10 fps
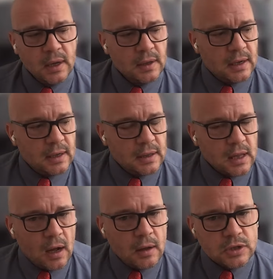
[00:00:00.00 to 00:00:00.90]
Now, uh,
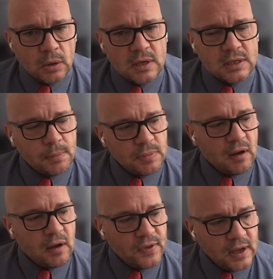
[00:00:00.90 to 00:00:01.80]
so it's something
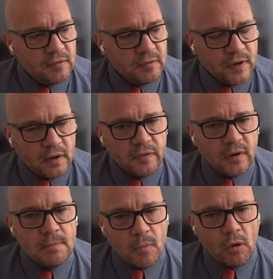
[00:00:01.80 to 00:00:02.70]
I think very, very
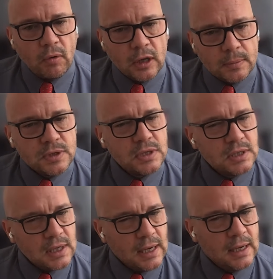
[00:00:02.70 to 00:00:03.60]
morally
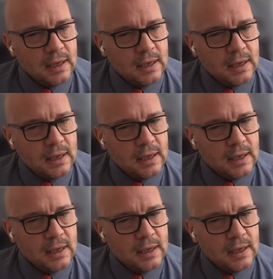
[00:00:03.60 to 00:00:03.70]
obscene